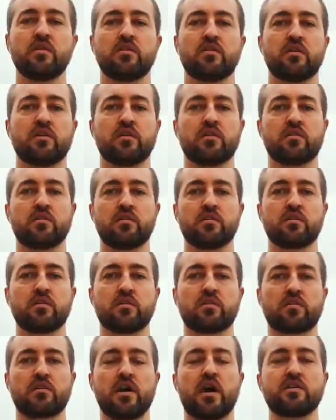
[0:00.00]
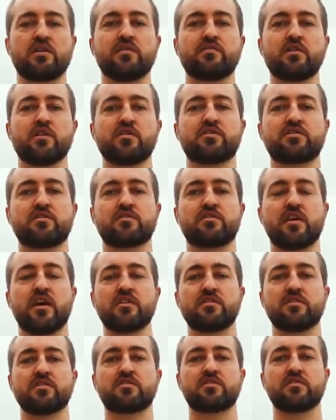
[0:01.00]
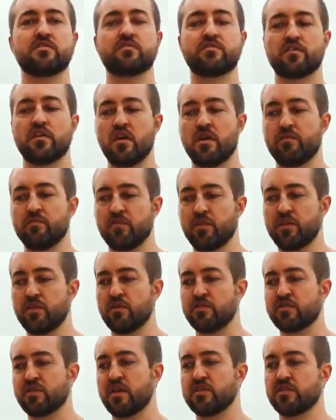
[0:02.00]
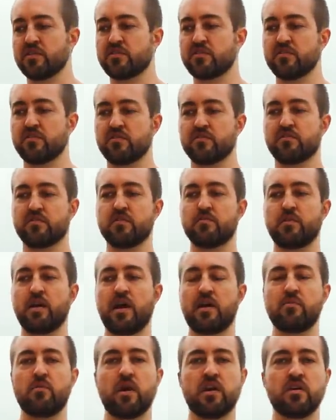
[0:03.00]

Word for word: the cognitive neuroscientist from, the neuroscientist from N Y